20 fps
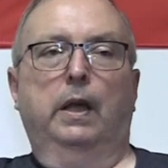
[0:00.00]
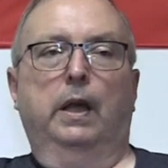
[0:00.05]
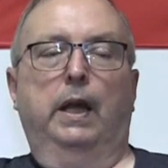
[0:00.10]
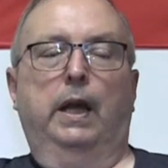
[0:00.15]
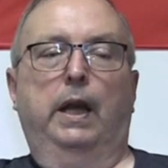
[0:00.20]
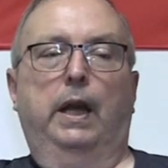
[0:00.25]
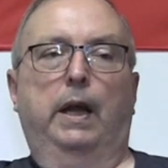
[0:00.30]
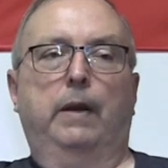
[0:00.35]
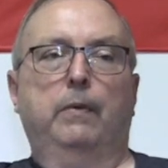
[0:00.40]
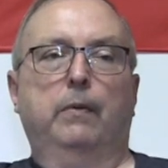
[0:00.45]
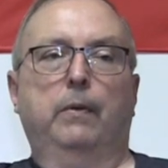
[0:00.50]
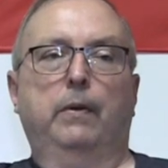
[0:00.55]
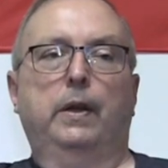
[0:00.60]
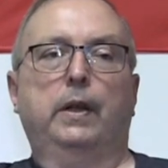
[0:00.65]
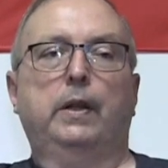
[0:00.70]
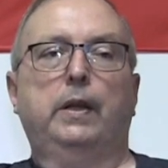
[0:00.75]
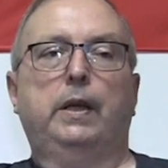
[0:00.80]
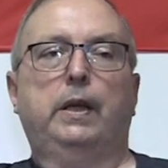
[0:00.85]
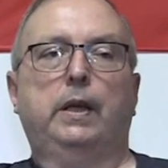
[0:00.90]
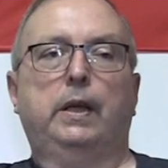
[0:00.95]
And I
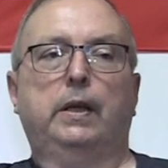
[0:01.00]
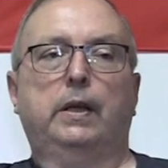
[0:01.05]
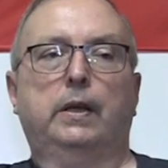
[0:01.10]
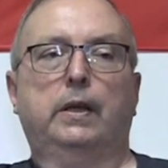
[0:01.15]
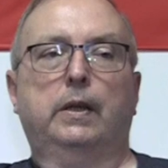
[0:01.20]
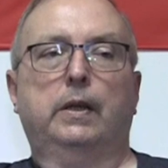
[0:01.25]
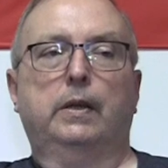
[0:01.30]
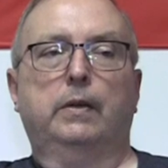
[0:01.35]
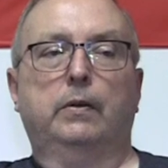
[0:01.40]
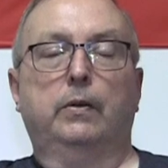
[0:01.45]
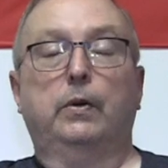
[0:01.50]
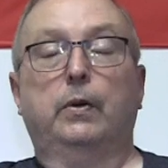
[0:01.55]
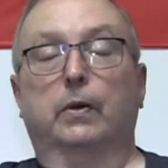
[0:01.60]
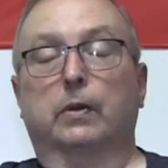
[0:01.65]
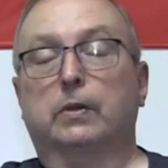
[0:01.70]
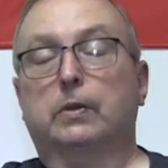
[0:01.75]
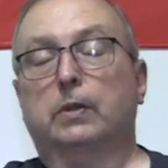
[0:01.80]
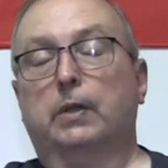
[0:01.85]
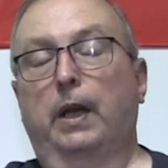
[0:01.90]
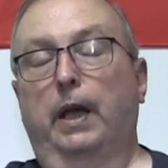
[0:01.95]
really, New
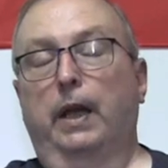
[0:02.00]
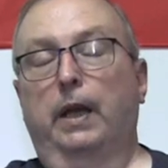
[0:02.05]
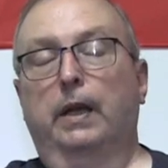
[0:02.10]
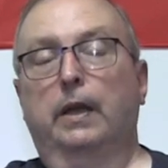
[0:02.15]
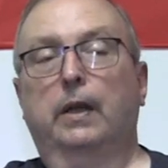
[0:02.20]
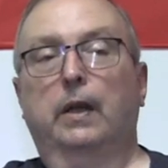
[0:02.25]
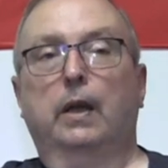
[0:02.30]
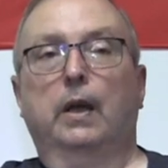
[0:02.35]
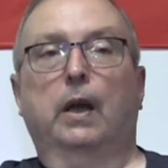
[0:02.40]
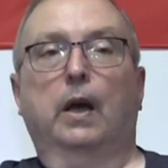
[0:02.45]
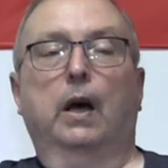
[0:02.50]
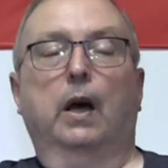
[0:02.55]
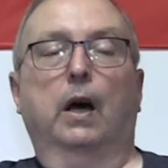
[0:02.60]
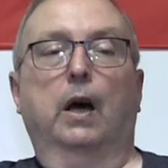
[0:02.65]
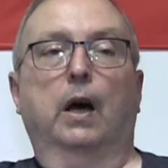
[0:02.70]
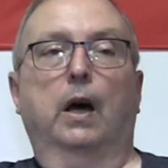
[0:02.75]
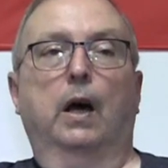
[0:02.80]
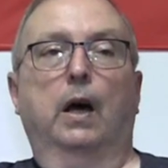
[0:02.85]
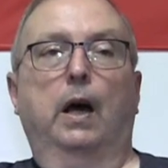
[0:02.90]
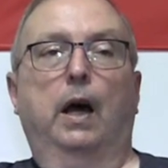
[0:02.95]
York State,
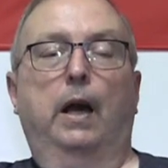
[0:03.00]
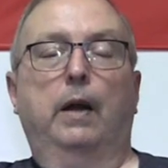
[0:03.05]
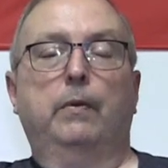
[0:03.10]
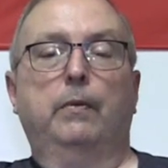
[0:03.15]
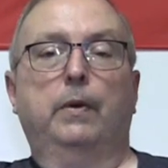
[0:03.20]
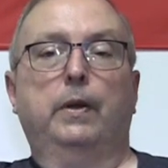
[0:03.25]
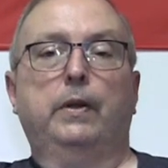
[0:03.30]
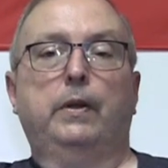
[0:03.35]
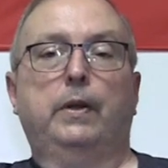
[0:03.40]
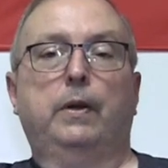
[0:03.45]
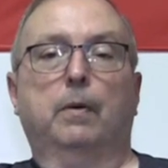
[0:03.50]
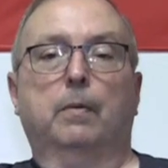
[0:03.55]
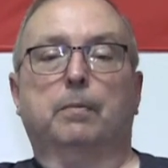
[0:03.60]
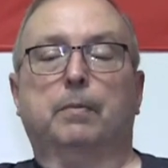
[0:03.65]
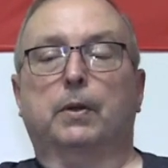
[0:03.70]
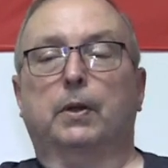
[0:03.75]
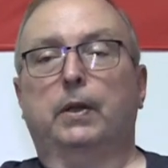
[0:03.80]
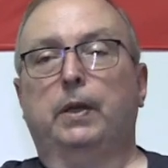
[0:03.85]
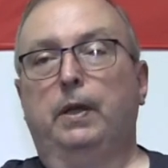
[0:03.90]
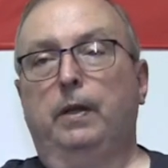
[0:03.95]
uh, I really don't
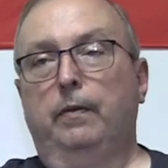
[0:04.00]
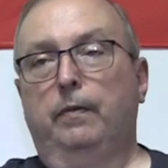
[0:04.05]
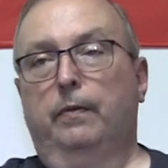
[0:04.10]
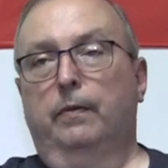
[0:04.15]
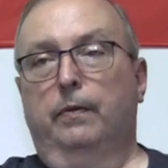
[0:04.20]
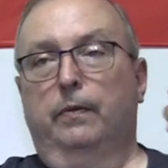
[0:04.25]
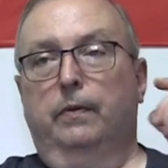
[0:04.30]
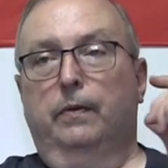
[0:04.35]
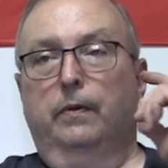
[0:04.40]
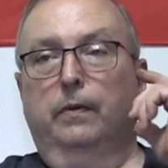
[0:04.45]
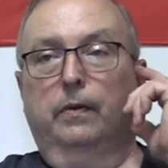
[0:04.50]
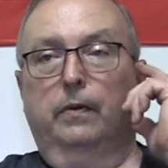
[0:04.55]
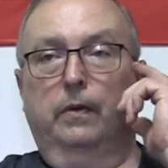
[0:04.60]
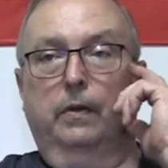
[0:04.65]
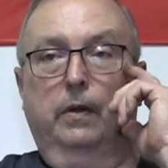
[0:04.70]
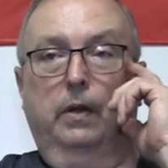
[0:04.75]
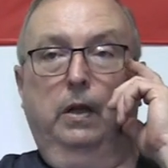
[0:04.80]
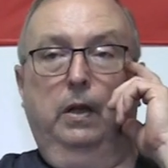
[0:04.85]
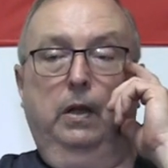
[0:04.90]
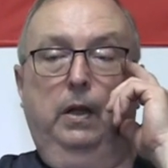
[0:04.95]
believe
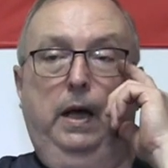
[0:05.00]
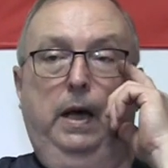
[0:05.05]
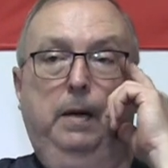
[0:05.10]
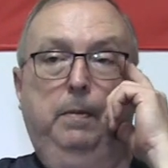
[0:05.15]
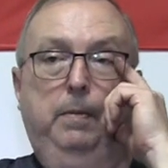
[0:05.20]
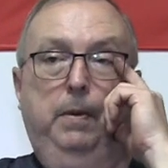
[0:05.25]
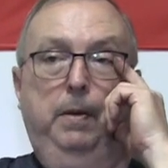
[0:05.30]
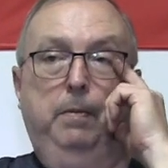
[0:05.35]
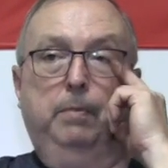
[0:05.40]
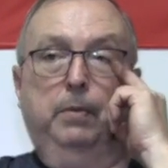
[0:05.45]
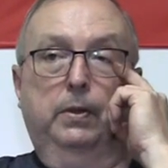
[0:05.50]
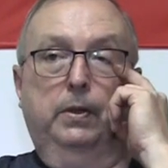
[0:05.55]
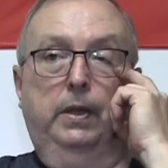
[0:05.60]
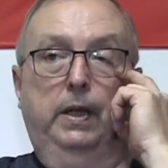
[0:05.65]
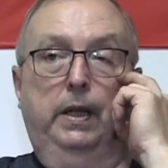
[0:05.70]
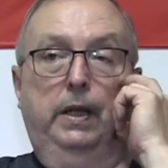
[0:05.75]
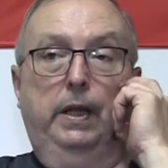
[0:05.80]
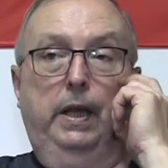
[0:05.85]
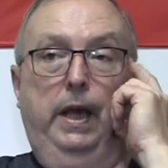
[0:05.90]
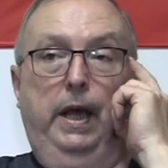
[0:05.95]
a lot of people
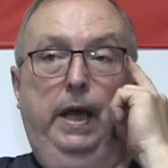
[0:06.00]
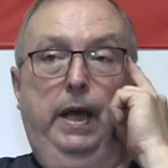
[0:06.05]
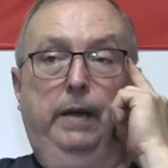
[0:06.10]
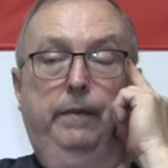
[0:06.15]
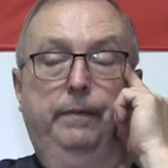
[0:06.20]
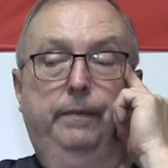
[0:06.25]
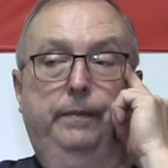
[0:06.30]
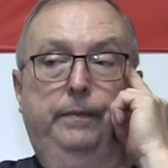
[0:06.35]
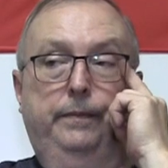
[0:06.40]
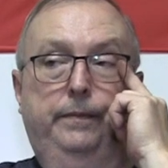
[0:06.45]
did that.